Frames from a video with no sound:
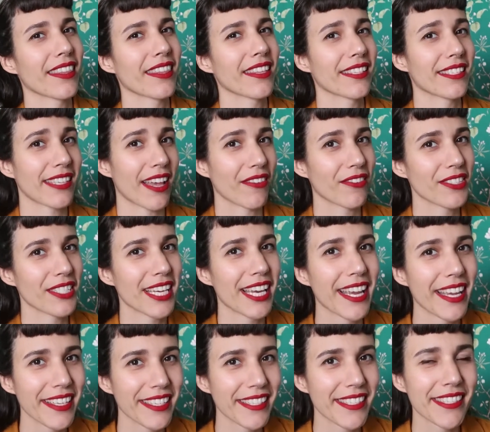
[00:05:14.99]
the
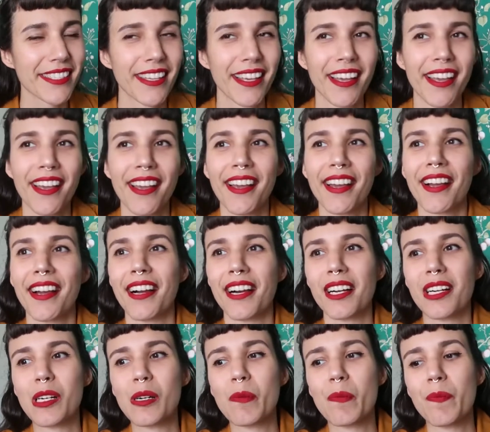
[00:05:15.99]
70s.
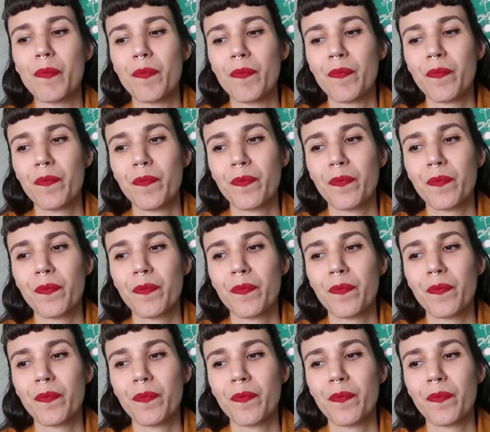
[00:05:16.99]
Um,